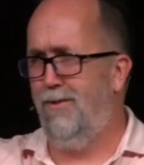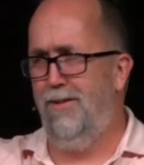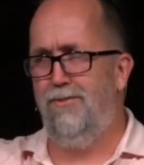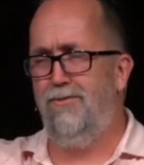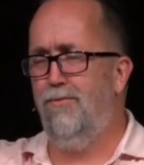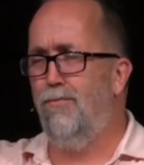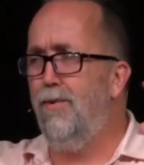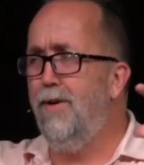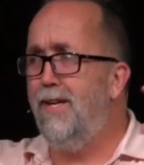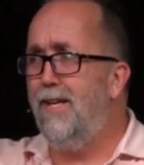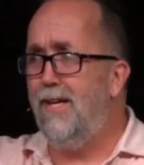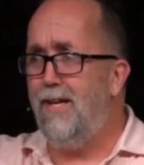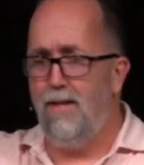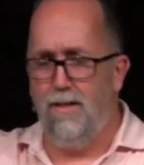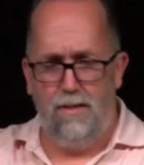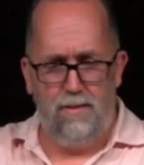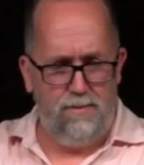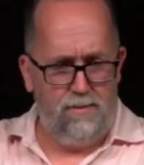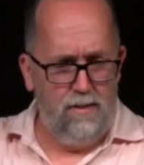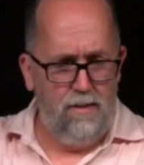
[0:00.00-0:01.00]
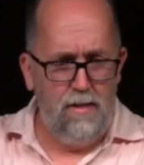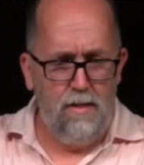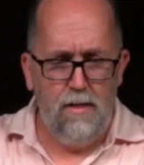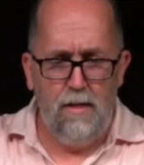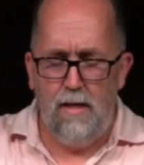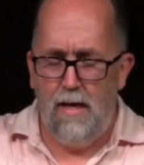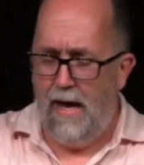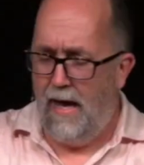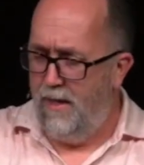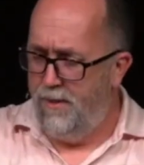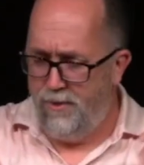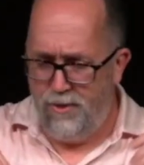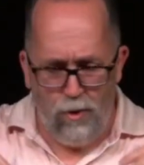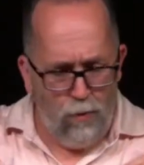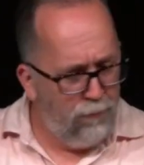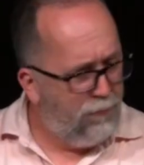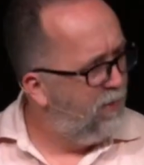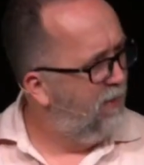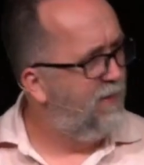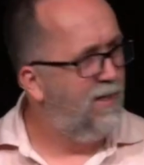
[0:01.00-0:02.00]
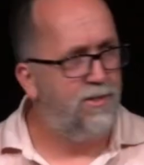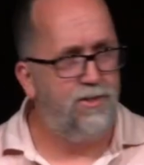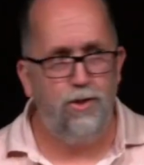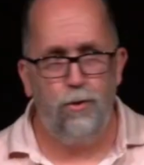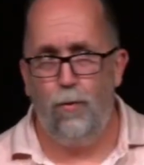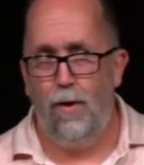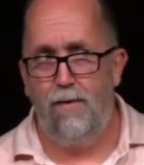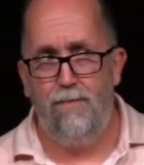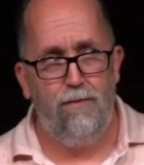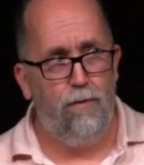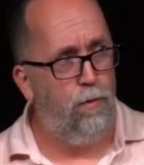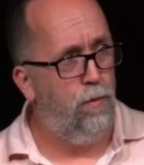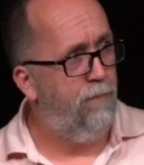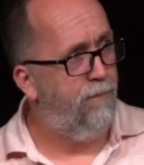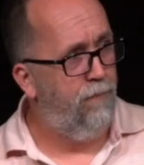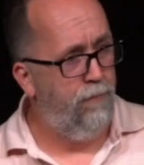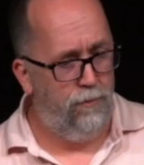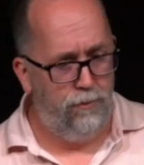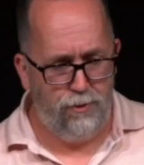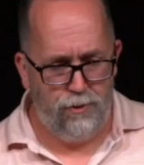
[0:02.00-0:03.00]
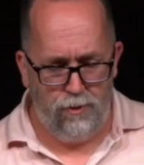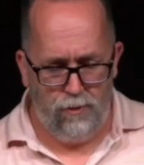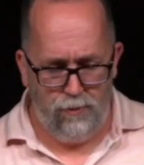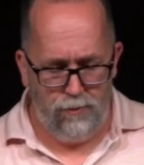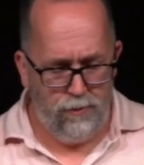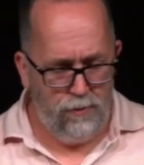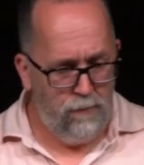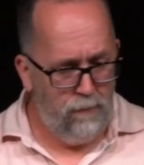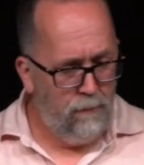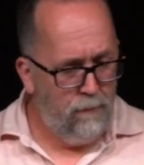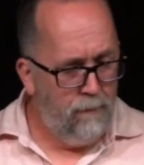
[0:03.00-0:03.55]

It's ridiculous. I don't think that's the way forward for the church.